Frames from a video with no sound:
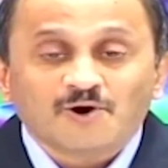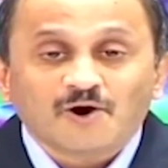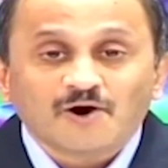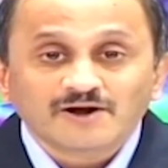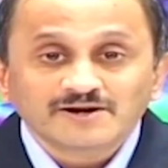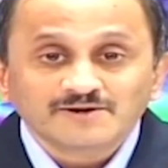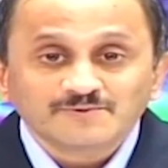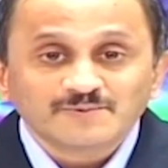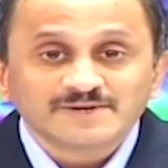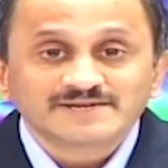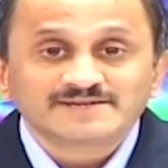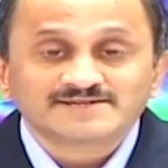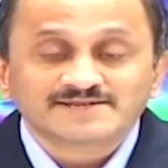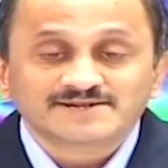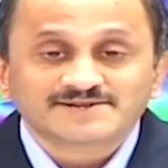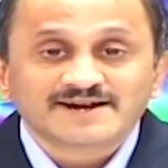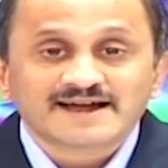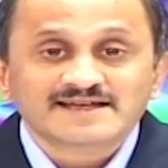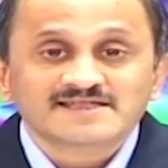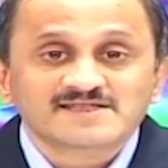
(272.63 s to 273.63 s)
on which
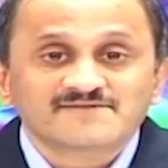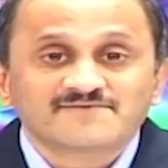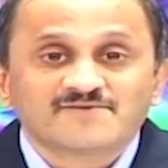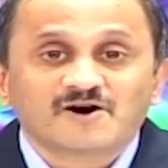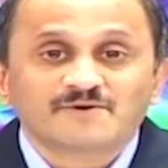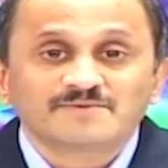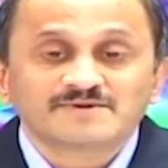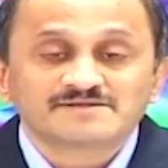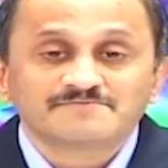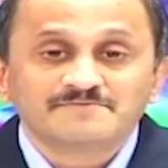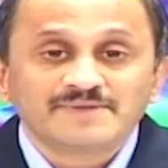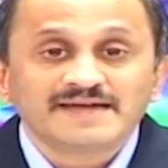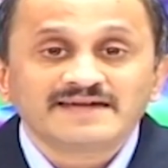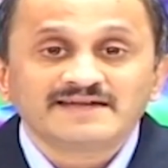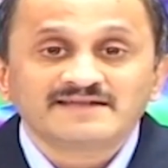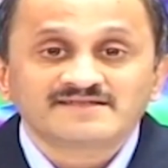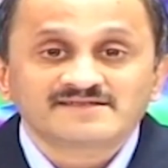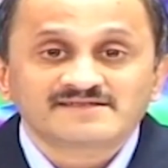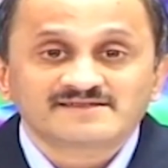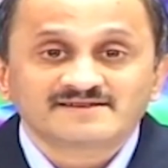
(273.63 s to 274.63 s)
the transform is
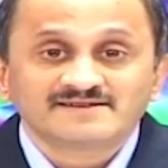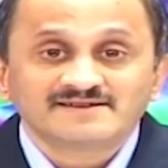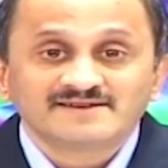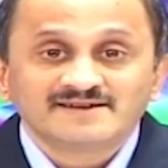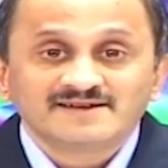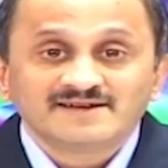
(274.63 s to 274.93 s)
based,